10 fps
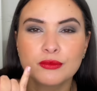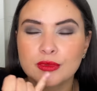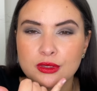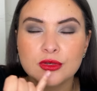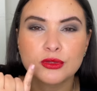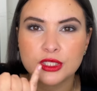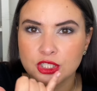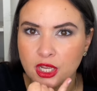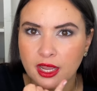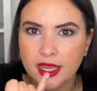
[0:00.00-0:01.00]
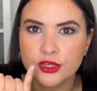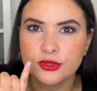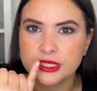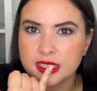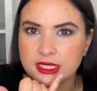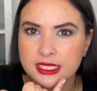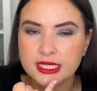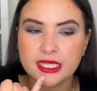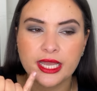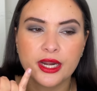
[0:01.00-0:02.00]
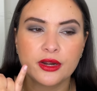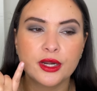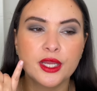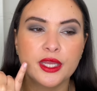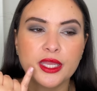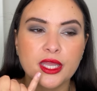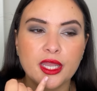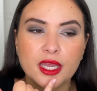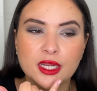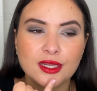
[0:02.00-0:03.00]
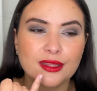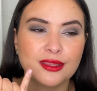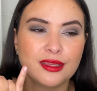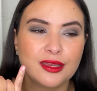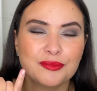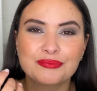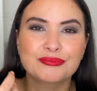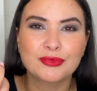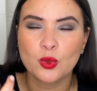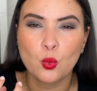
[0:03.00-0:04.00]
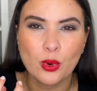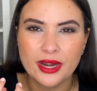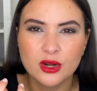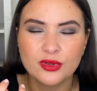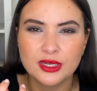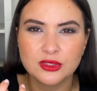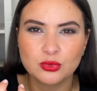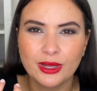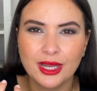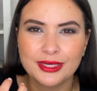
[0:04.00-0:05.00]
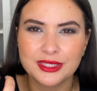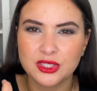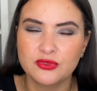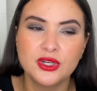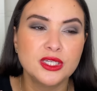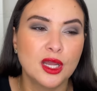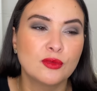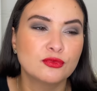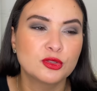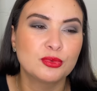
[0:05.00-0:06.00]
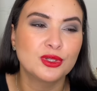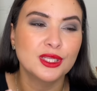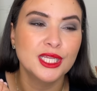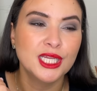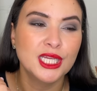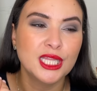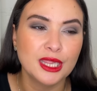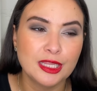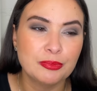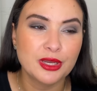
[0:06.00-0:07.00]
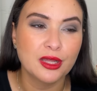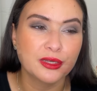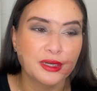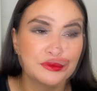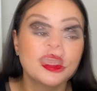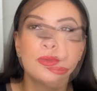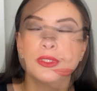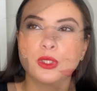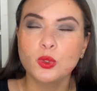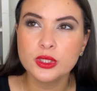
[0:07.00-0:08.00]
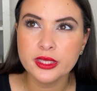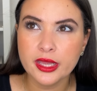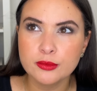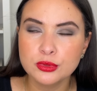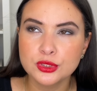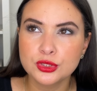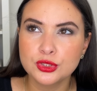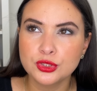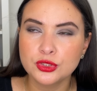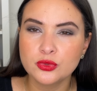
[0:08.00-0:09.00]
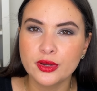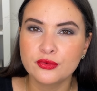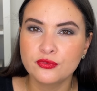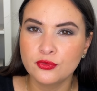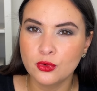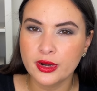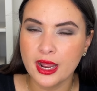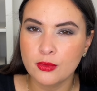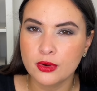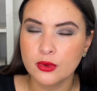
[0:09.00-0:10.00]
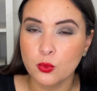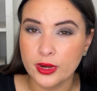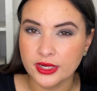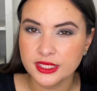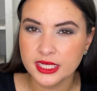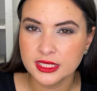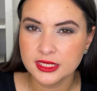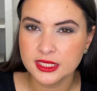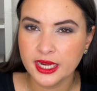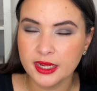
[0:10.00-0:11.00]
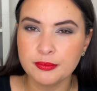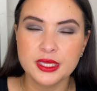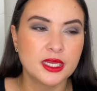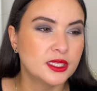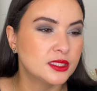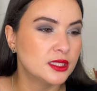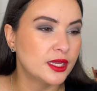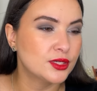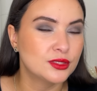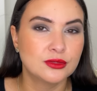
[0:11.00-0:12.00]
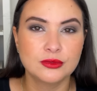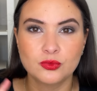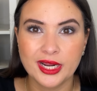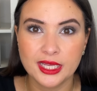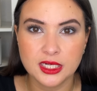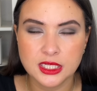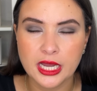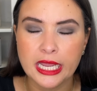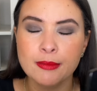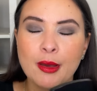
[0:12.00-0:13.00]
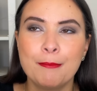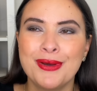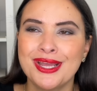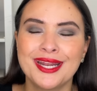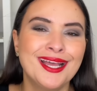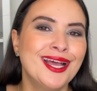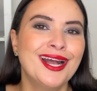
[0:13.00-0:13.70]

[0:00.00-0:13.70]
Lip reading: you know, the shine. You can see it there in the wear of it as well. Like it's a very comfortable lip color. I was only able to do a 4-hour wear test today because I just ran out of time, but